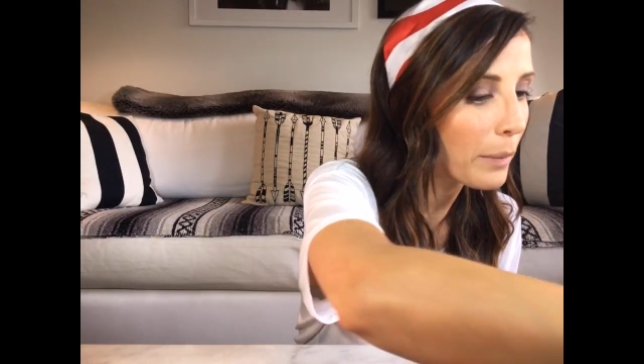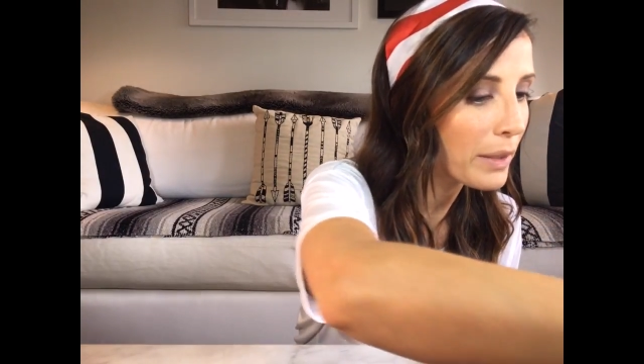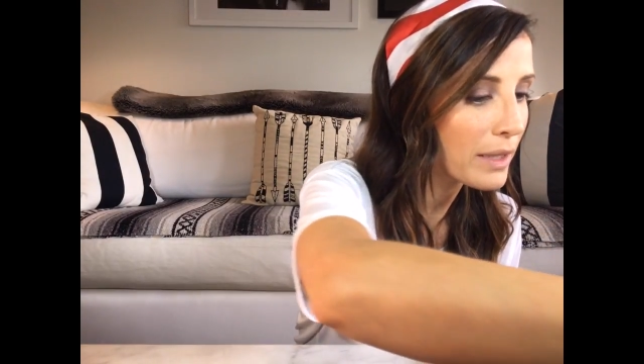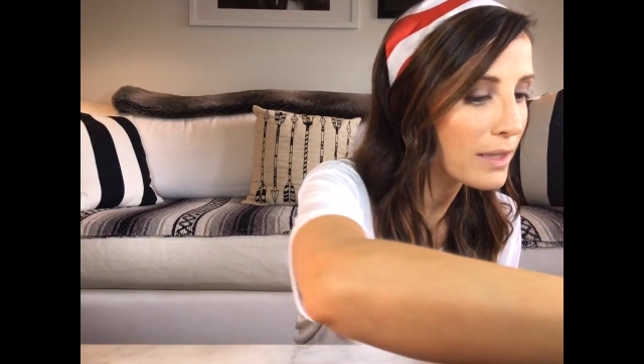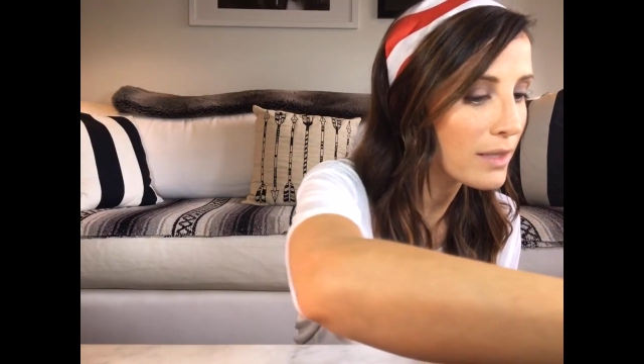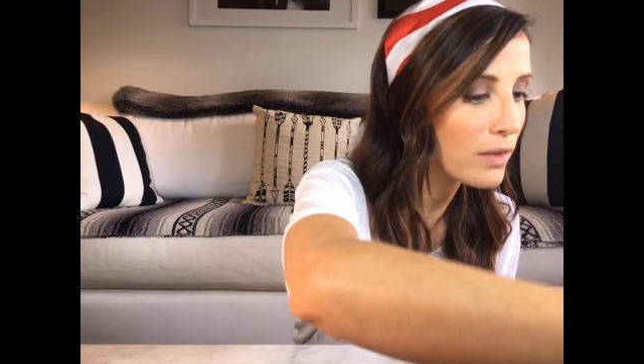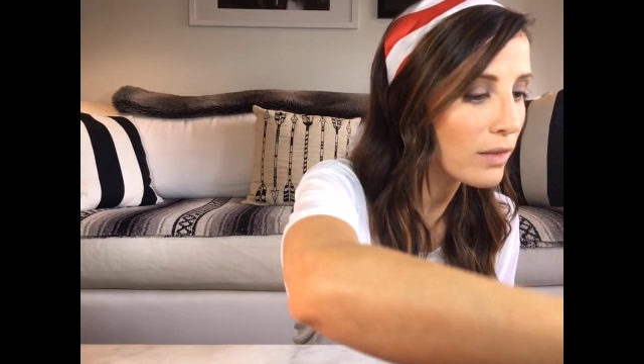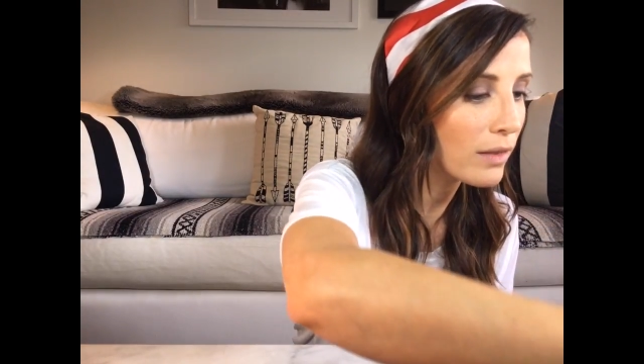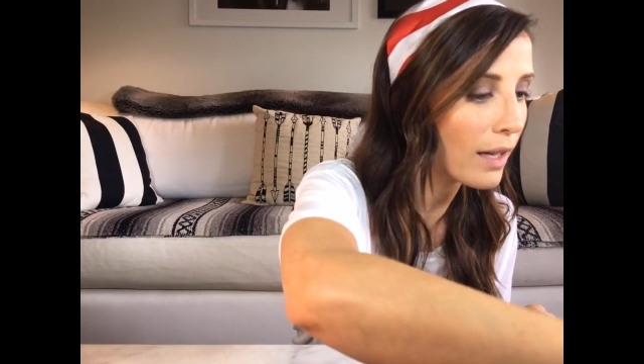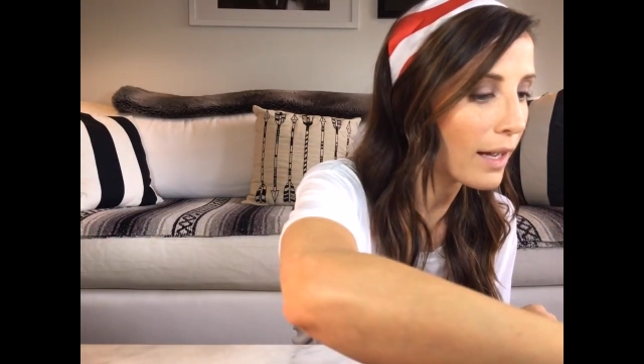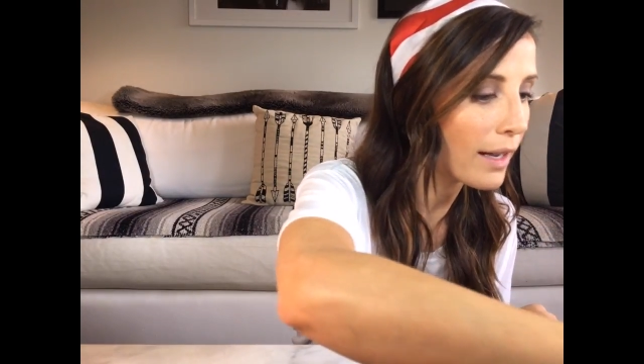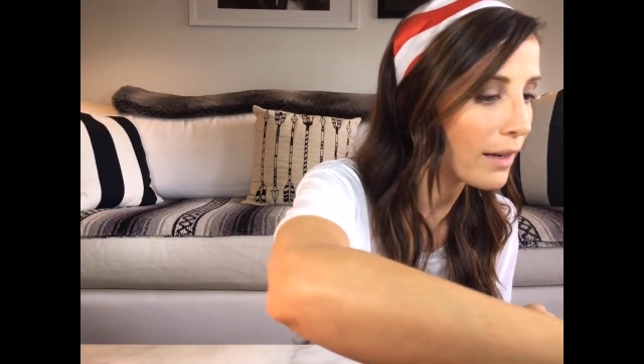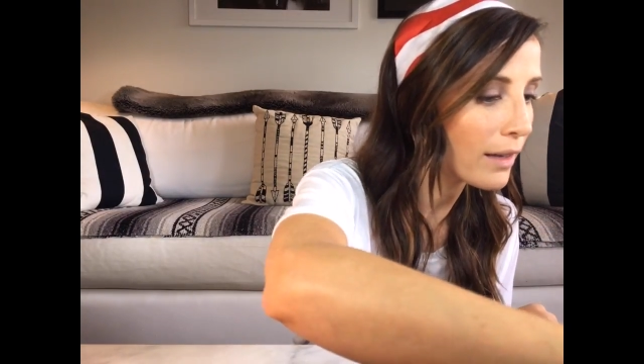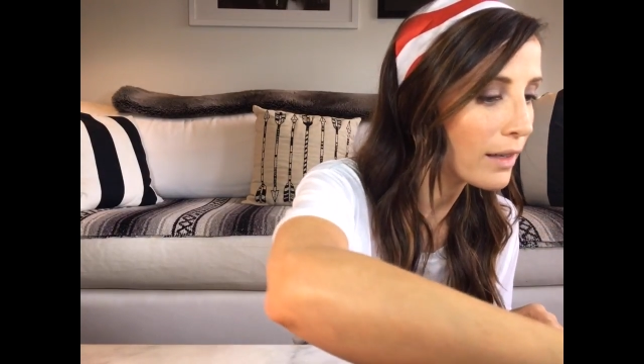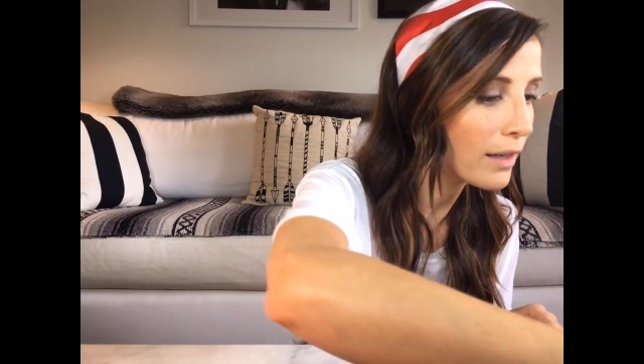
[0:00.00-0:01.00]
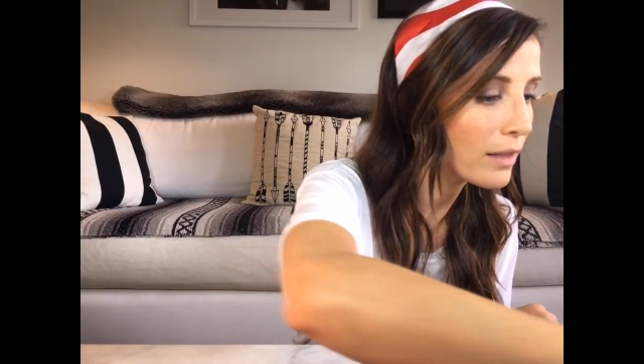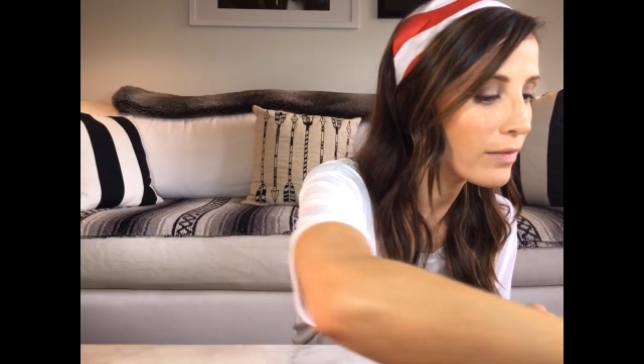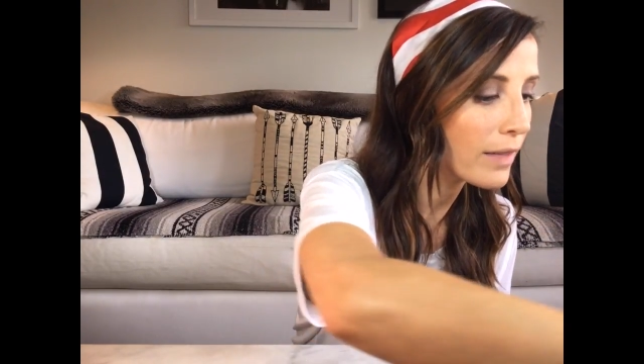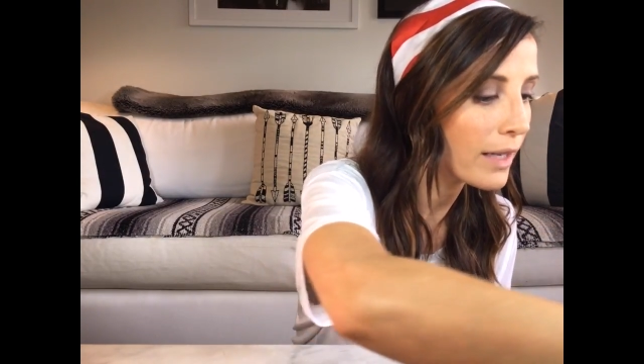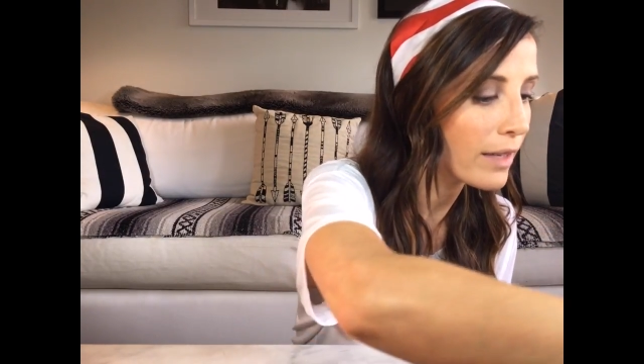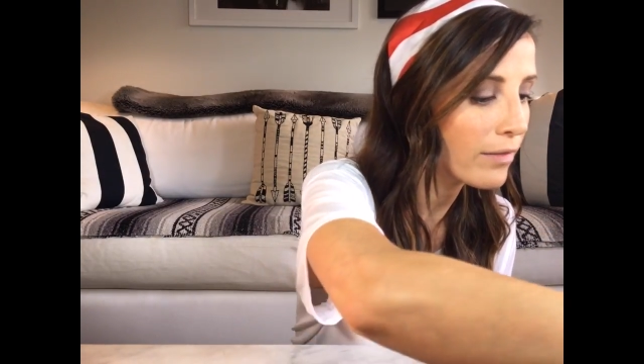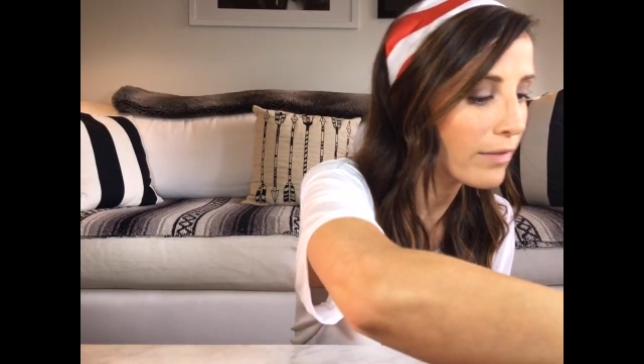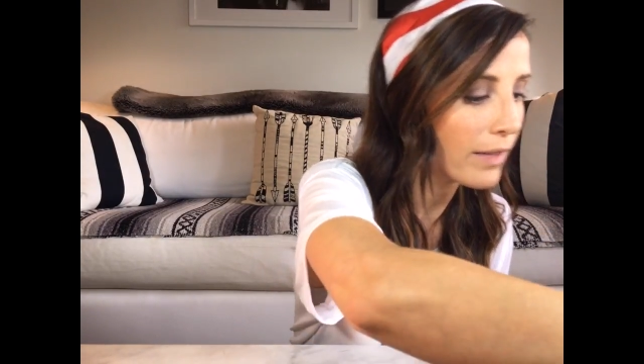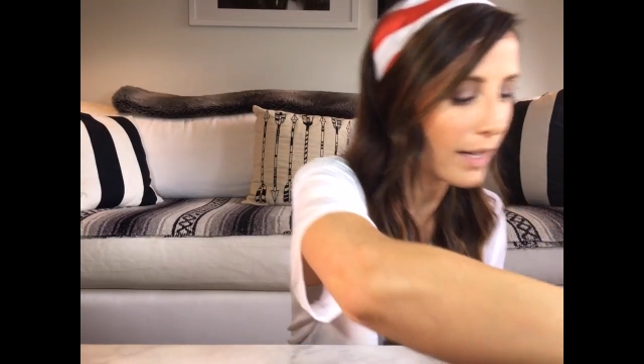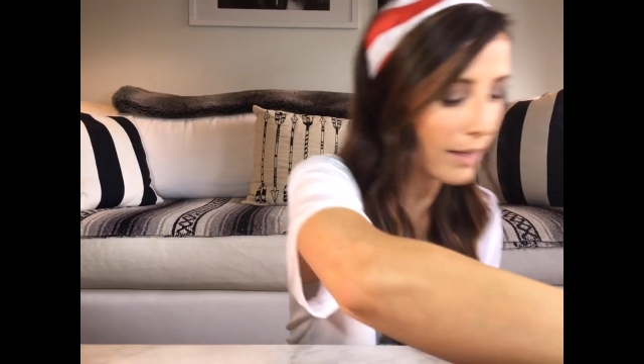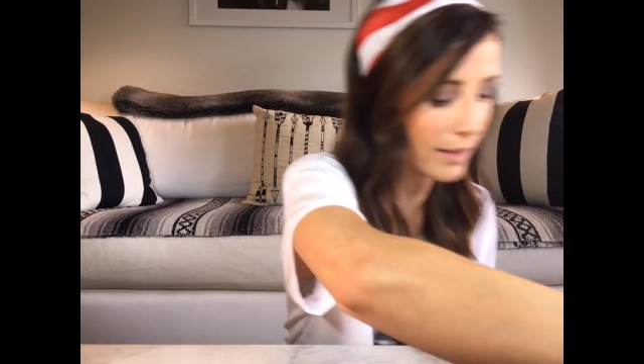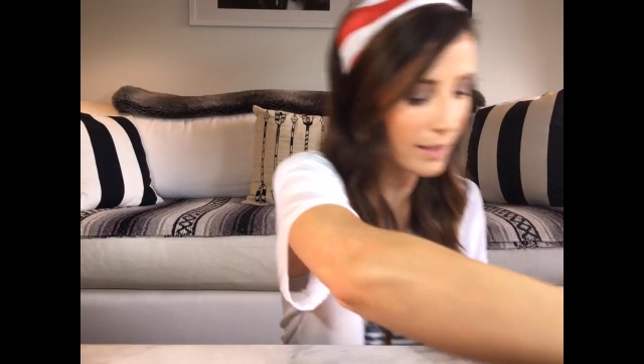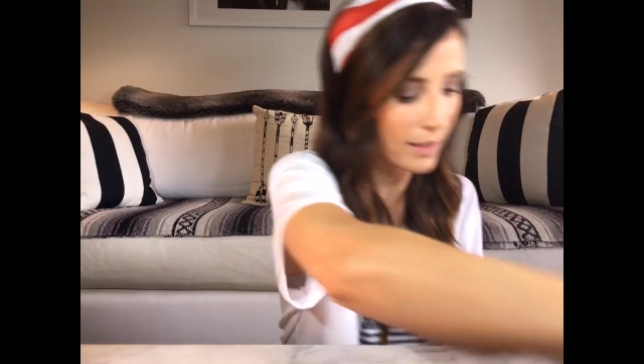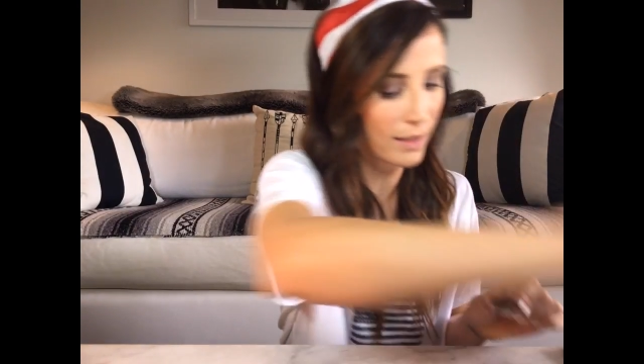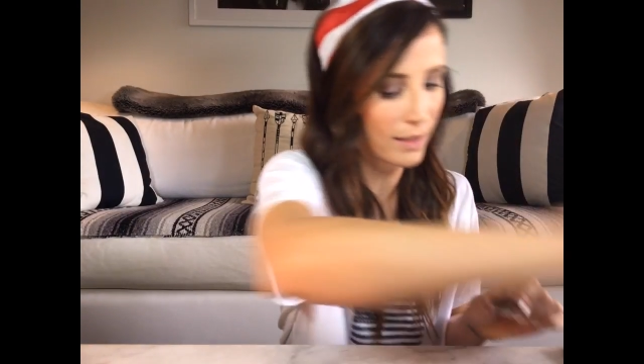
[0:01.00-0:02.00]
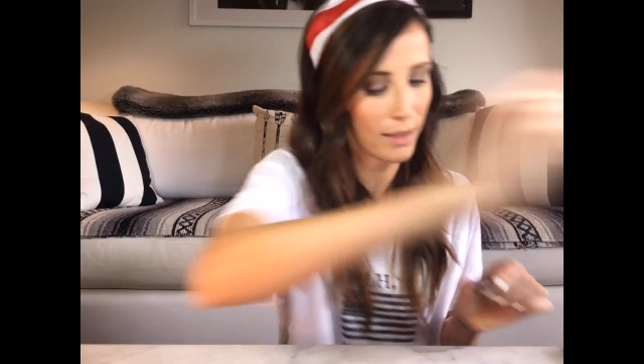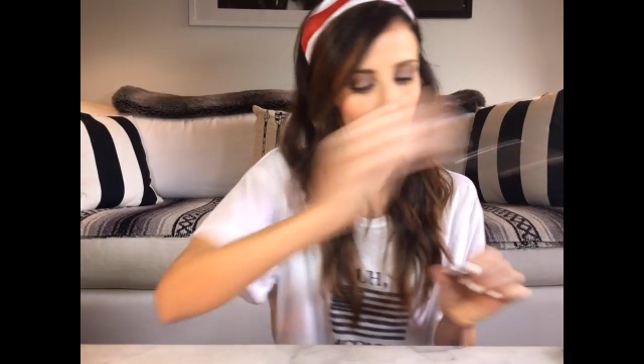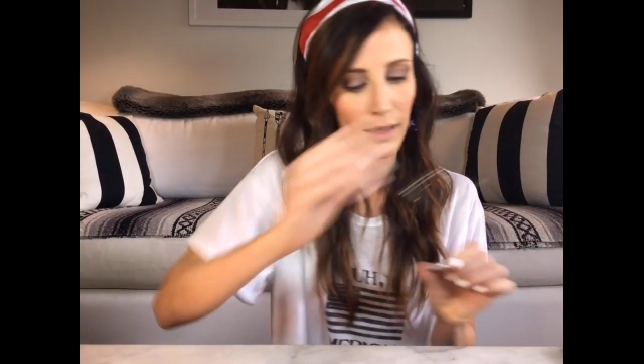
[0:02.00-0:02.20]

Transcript: pencil liner, if I can find it,